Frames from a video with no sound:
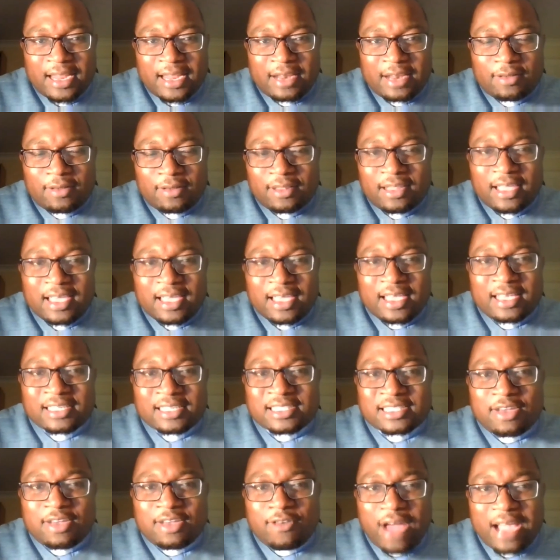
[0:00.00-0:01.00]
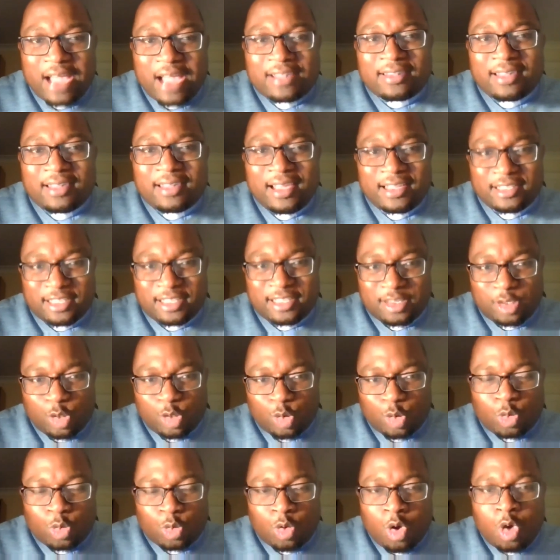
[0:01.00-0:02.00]
I don't think it's the right thing to
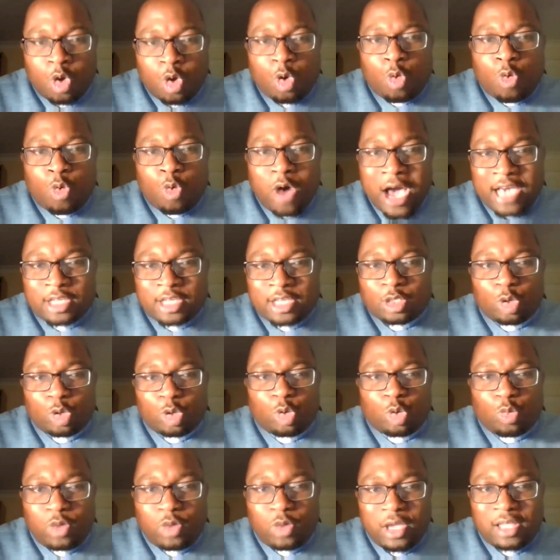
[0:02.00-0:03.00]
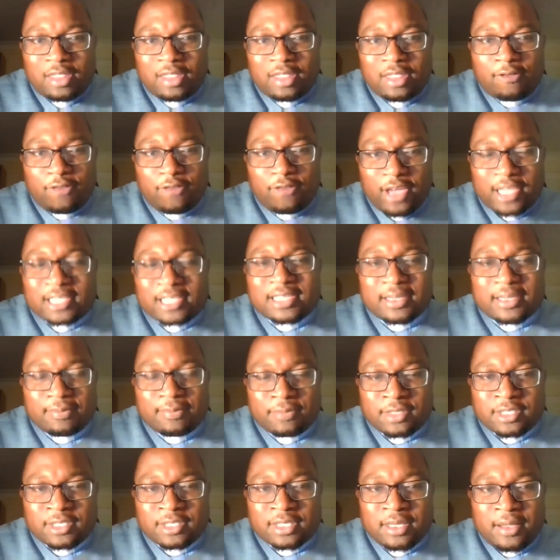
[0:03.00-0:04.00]
do. Why should we, the
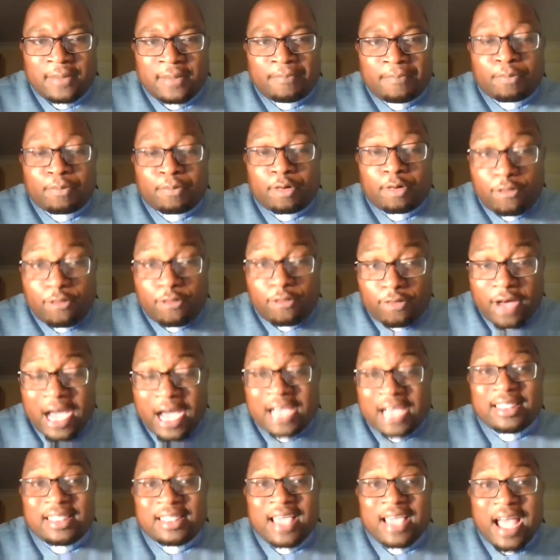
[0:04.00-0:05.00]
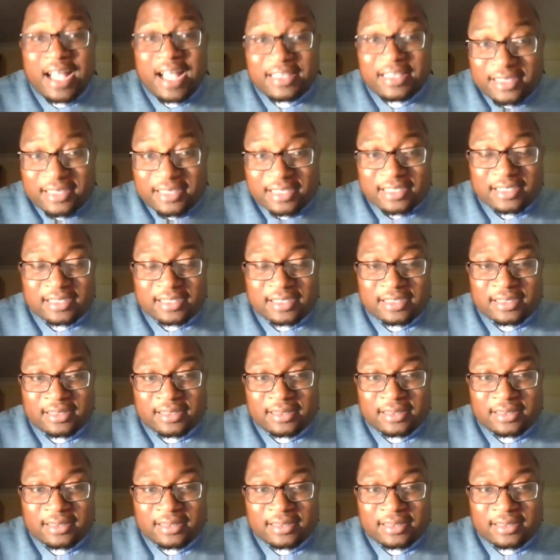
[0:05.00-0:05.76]
victims, provide the answers